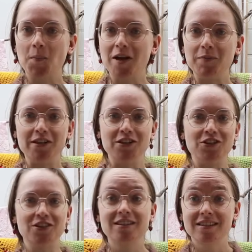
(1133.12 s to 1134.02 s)
Maybe
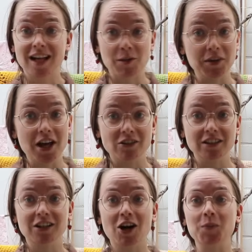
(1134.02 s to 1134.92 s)
just tell me down
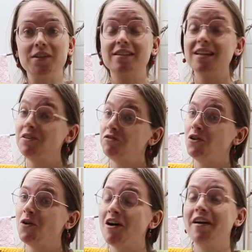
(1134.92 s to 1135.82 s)
in the comments if
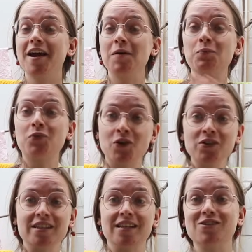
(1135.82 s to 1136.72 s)
you are a
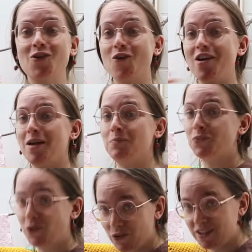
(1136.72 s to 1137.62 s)
process or a
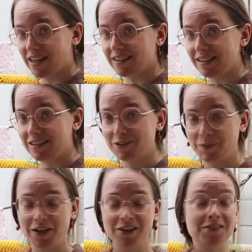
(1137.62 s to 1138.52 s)
project knitter,
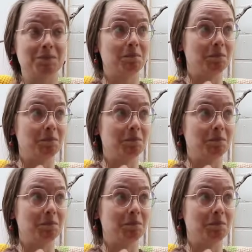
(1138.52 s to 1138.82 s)
because